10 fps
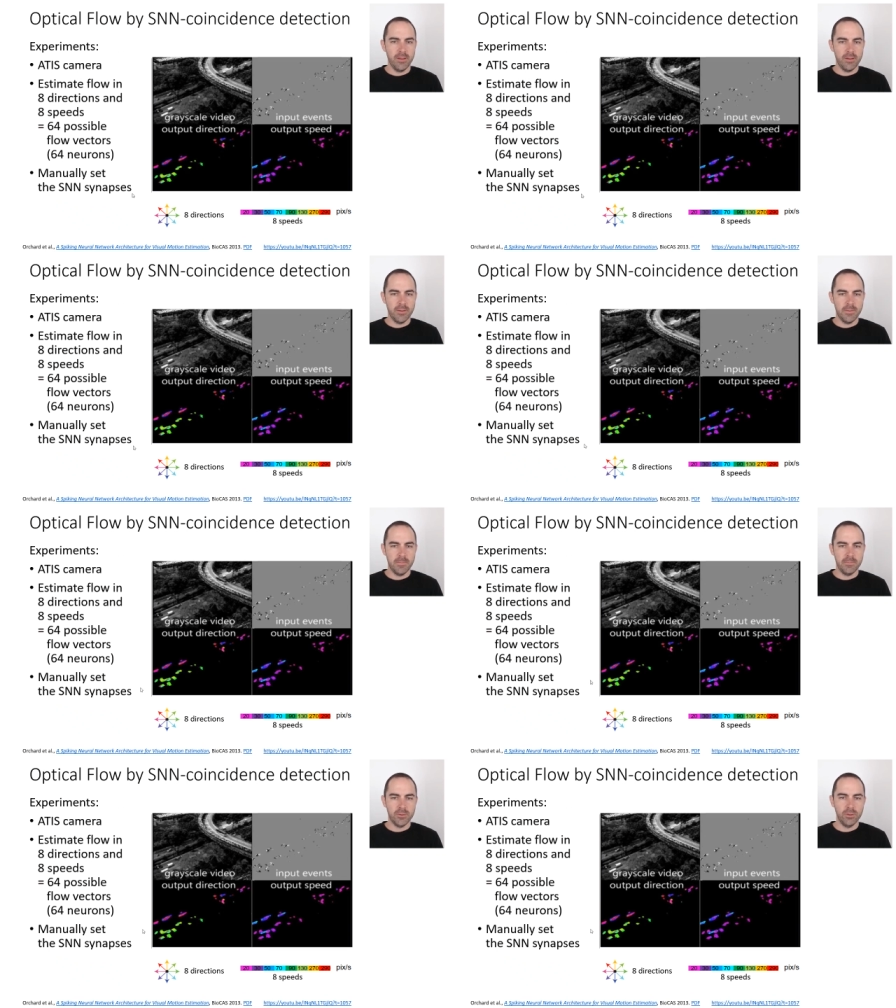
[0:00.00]

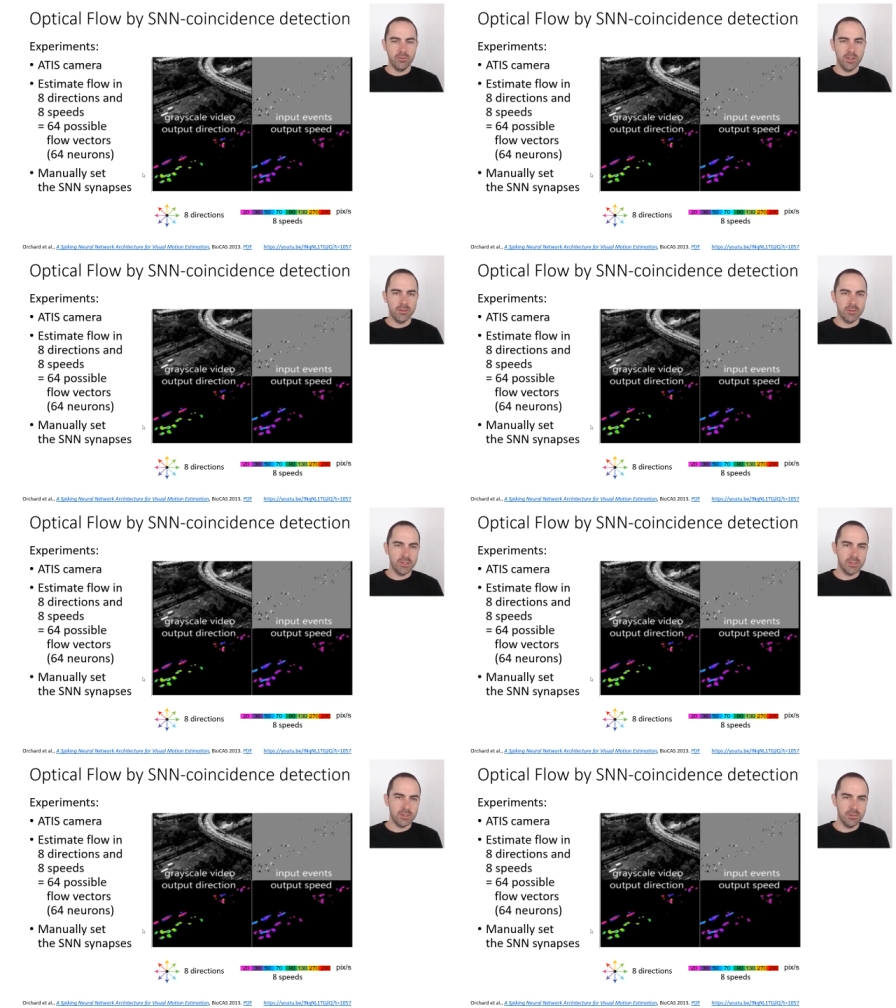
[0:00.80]
Um, so if you have
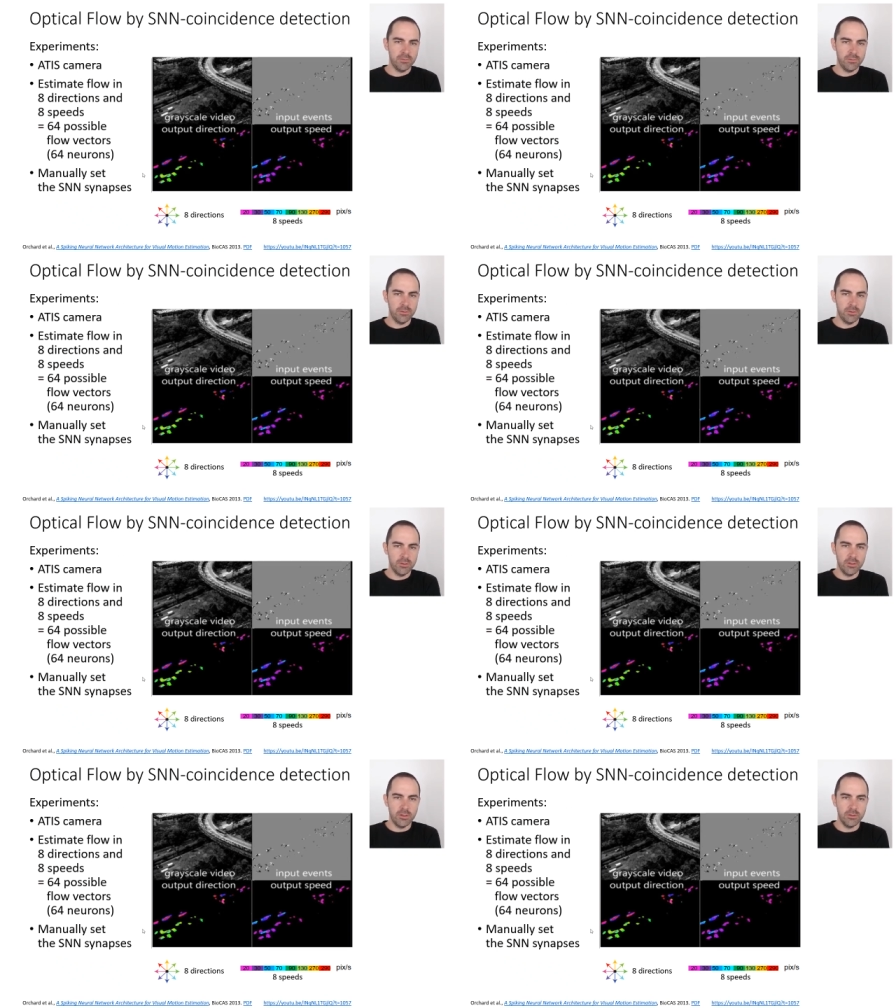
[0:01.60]

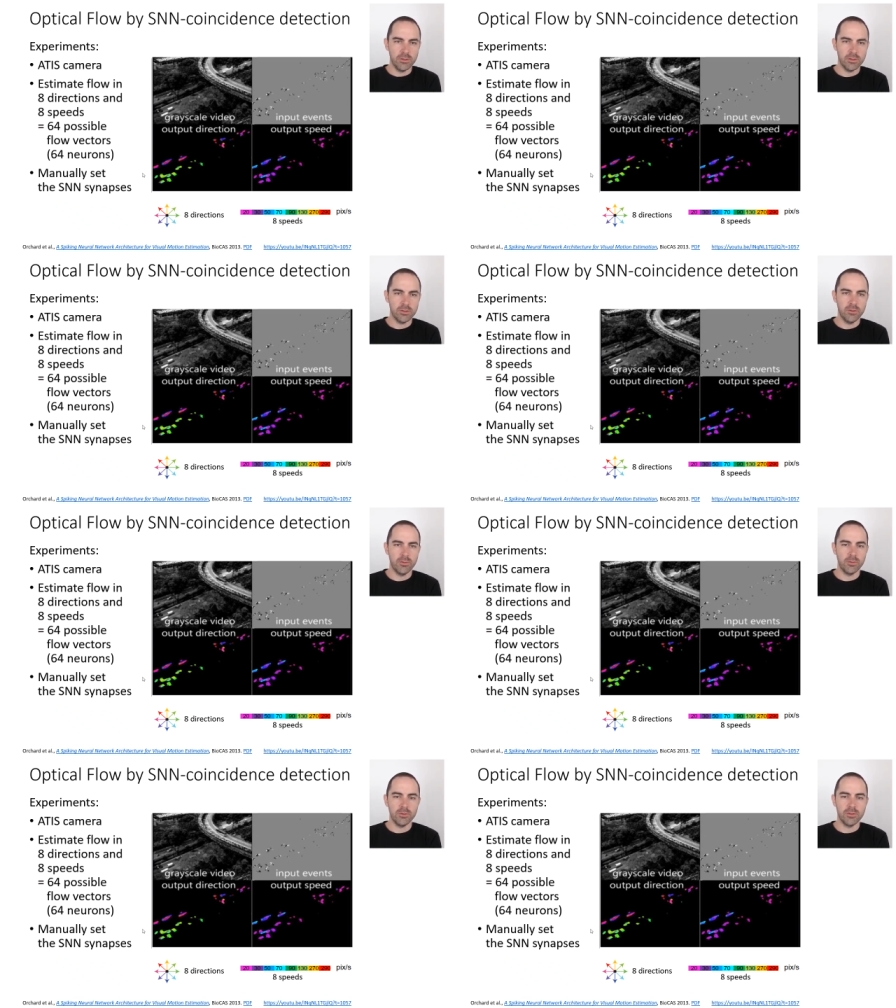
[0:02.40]
64 neurons, so if
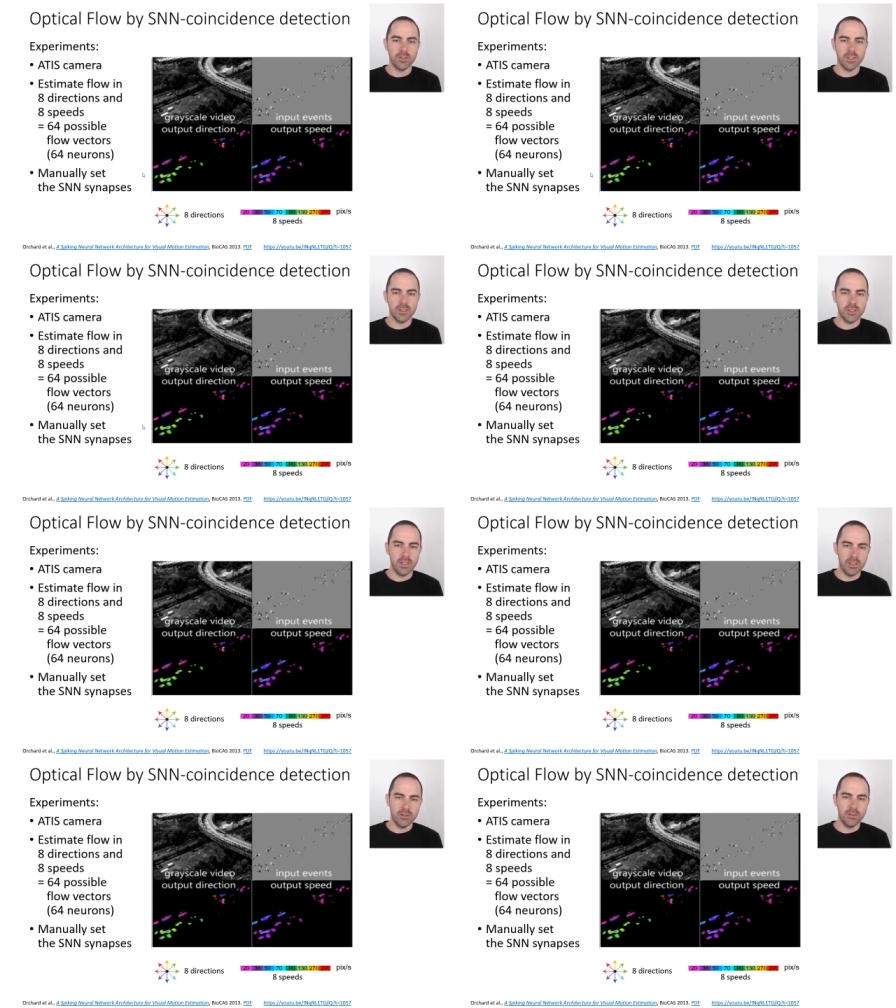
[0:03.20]
you want to detect
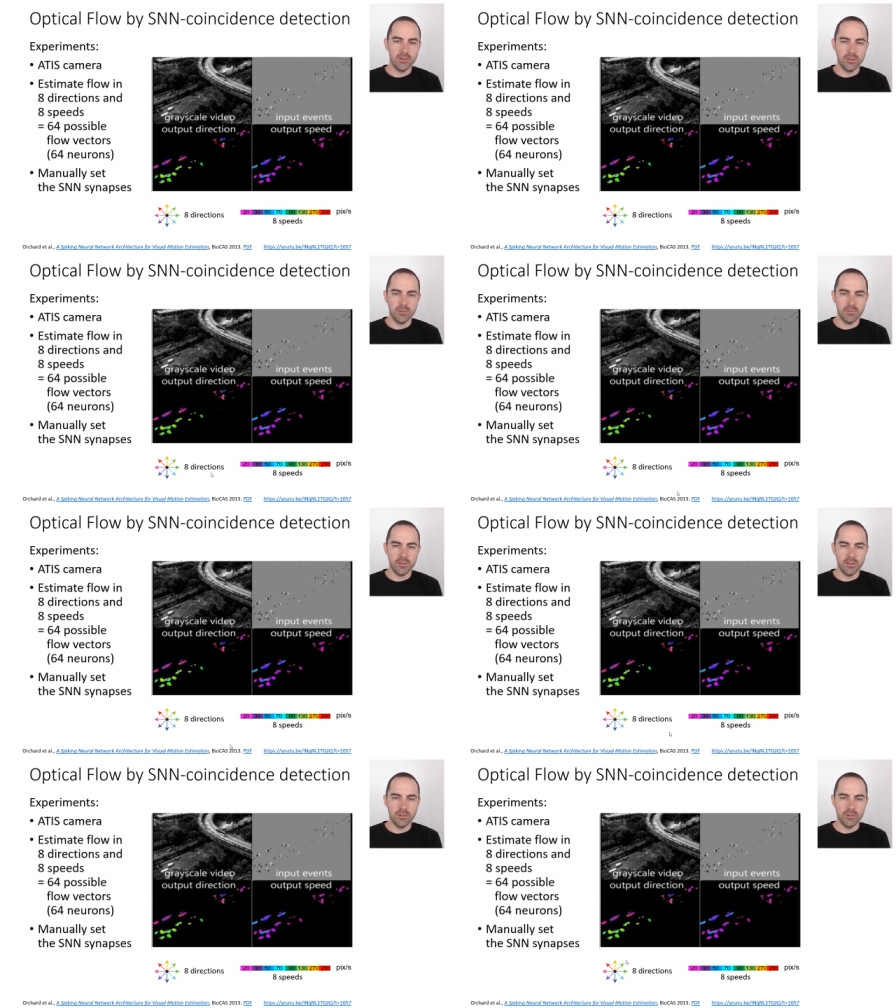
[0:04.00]
eight
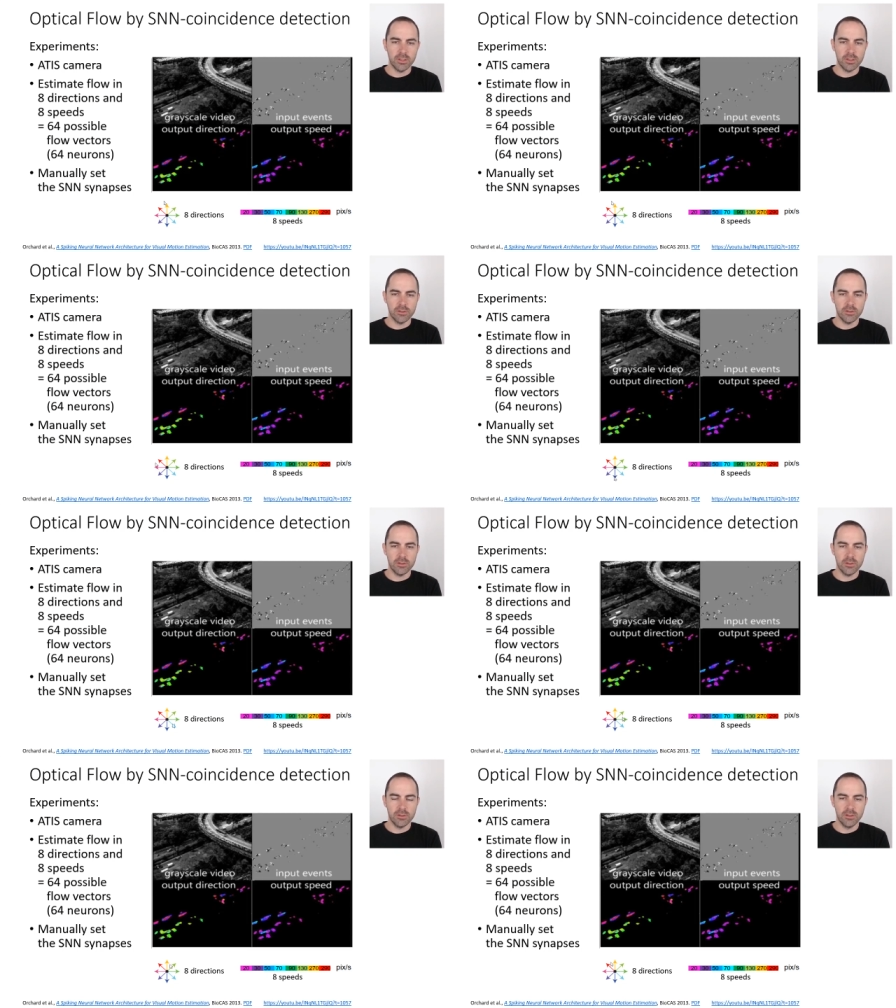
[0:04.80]
different directions